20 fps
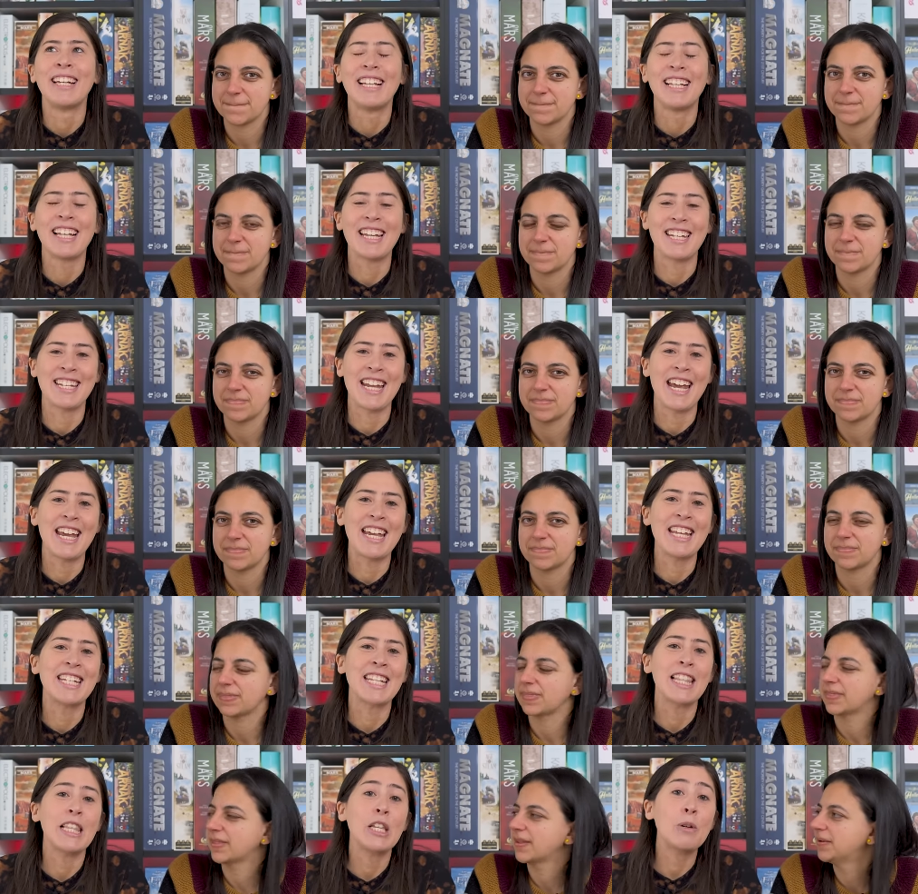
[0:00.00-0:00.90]
Speaker 1: let's say
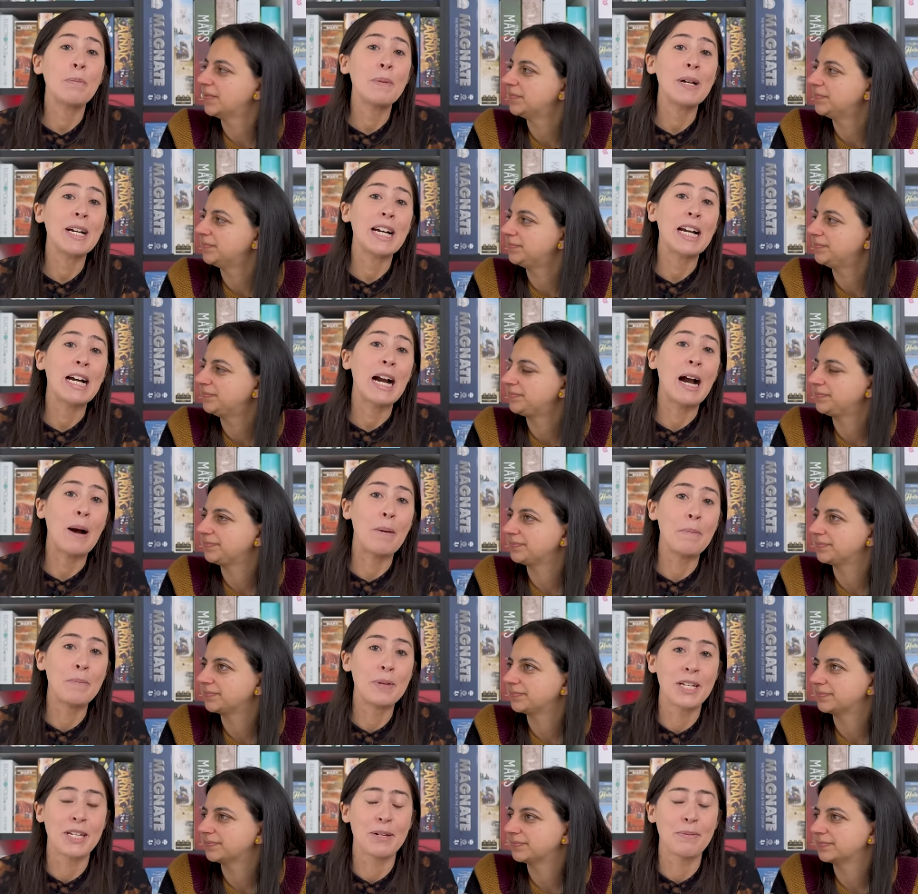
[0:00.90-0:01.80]
it's a little bit
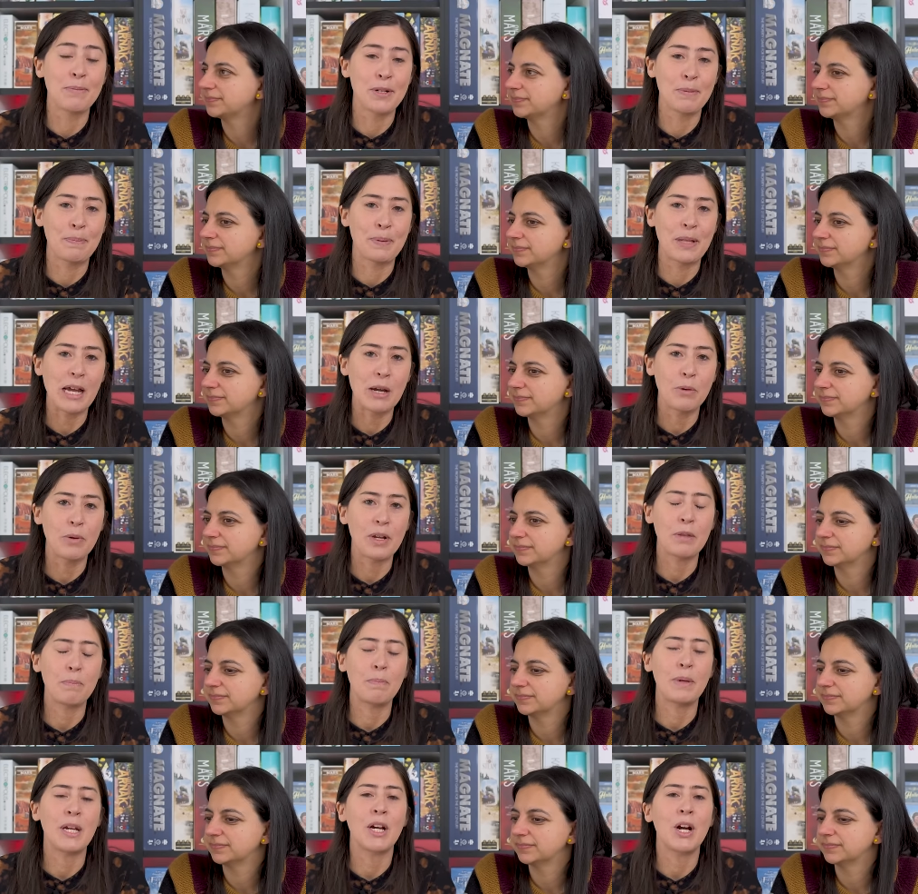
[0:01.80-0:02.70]
cumbersome to play
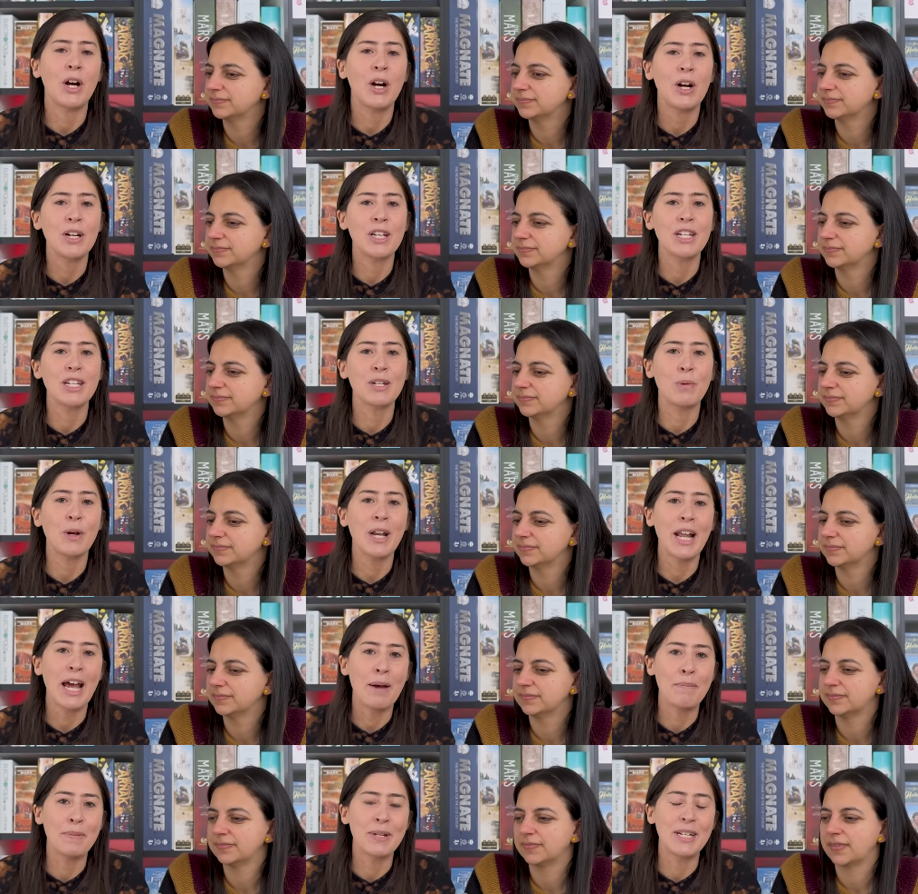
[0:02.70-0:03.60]
with because what
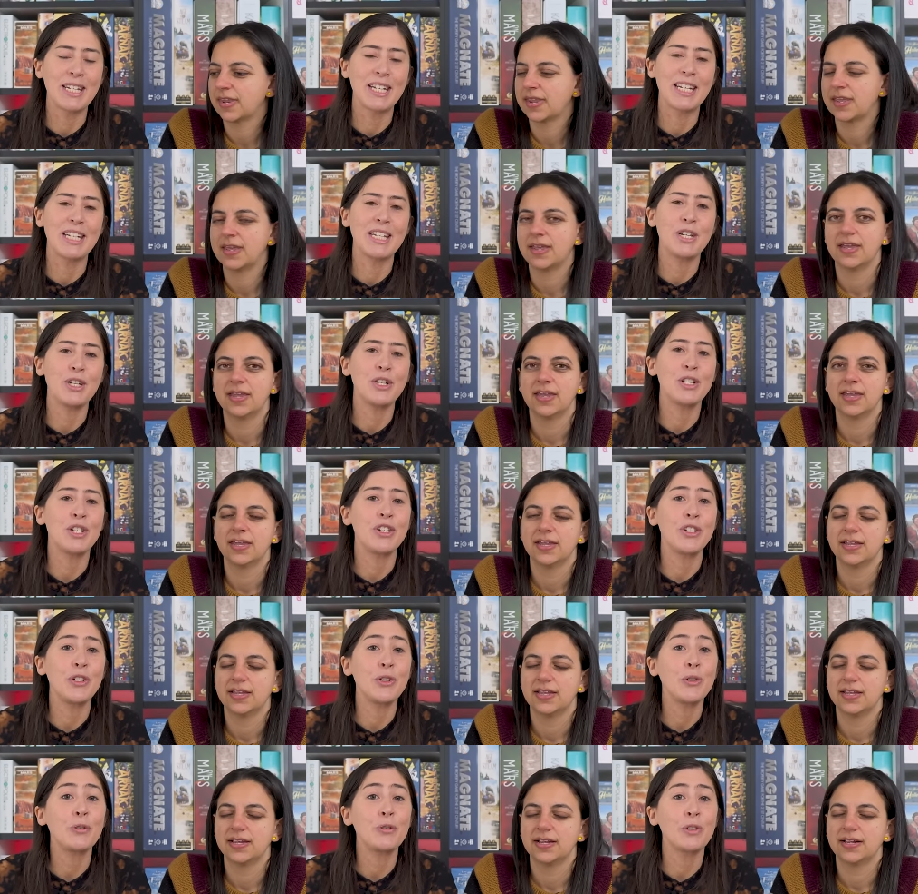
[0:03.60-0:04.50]
happens is you
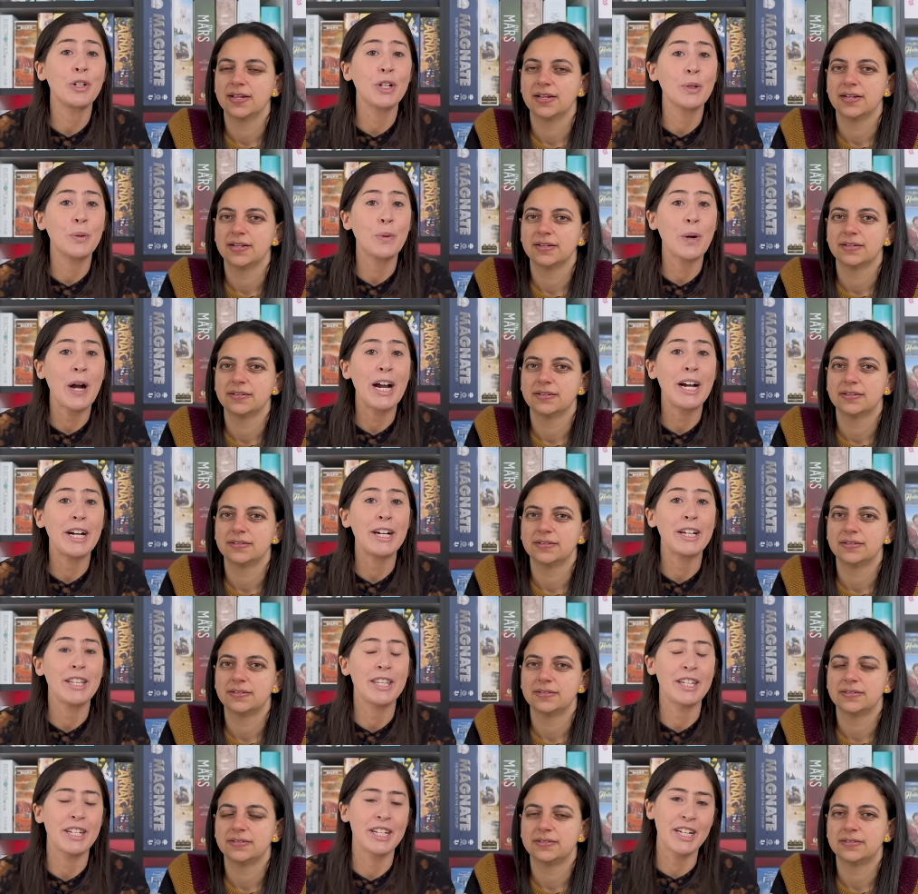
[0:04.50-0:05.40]
still
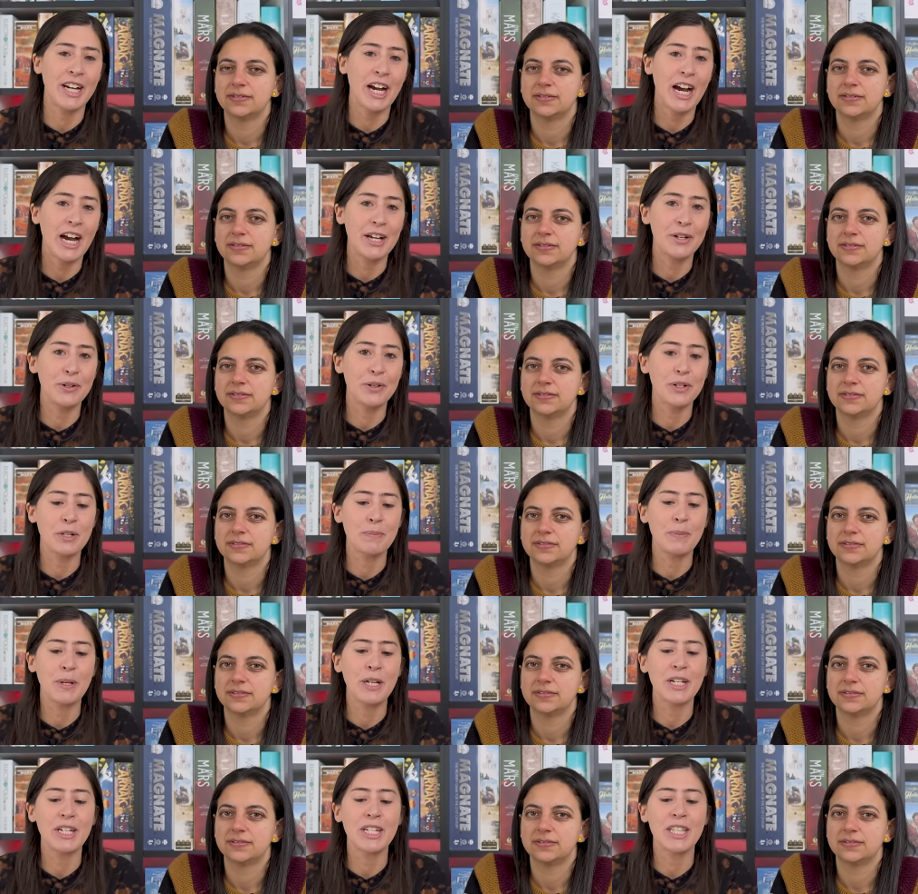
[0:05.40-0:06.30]
require the tiles
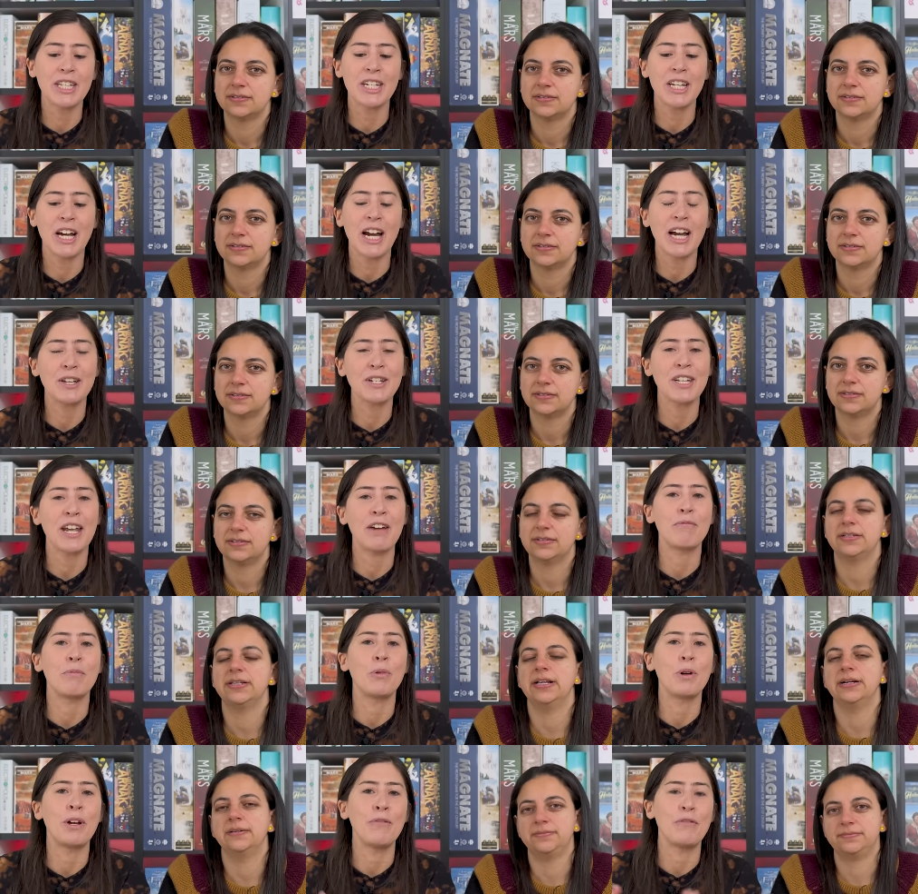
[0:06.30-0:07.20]
because the tiles have
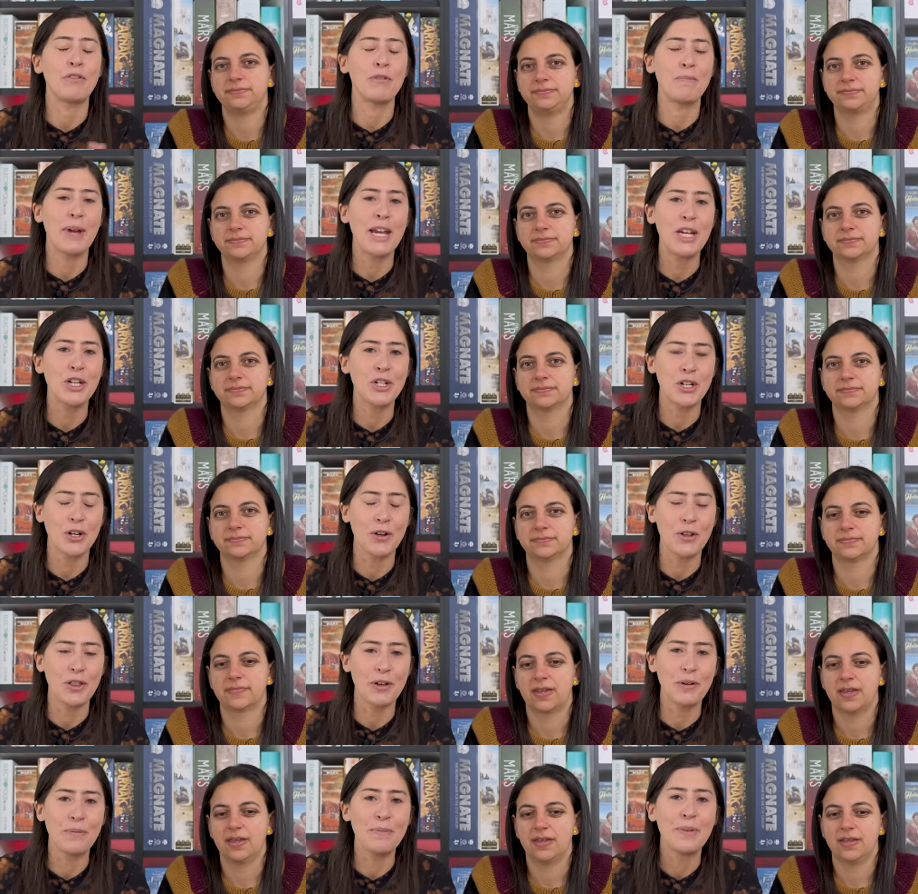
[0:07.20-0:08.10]
more yeah. information
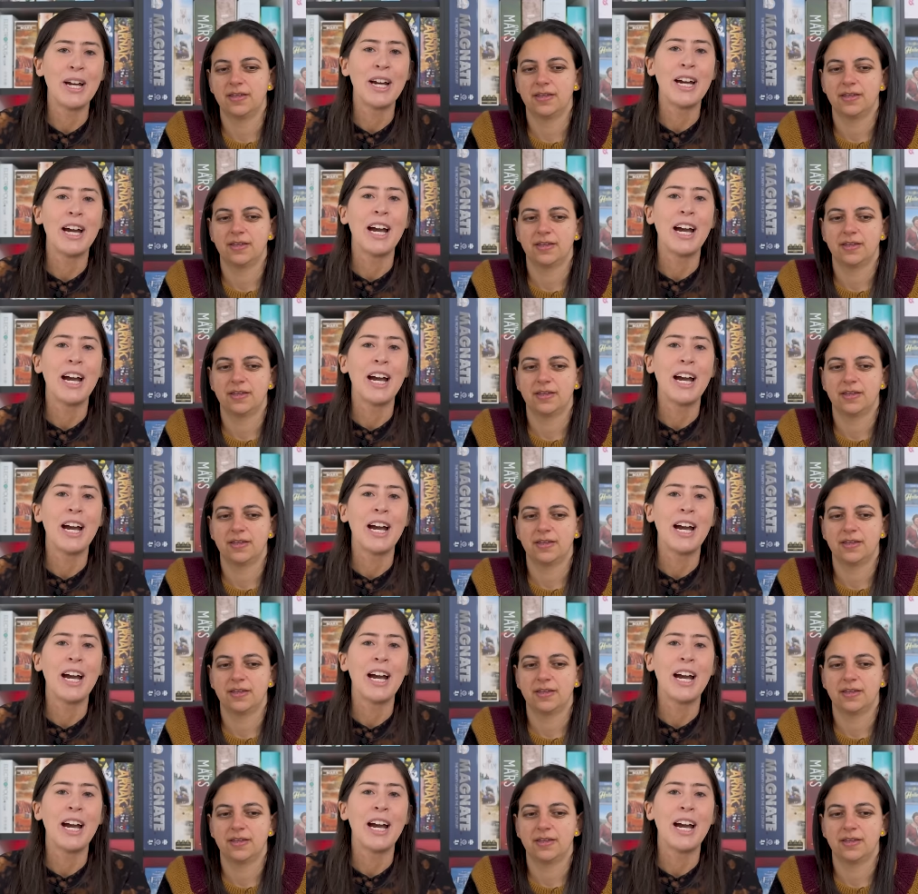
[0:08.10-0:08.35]
on them.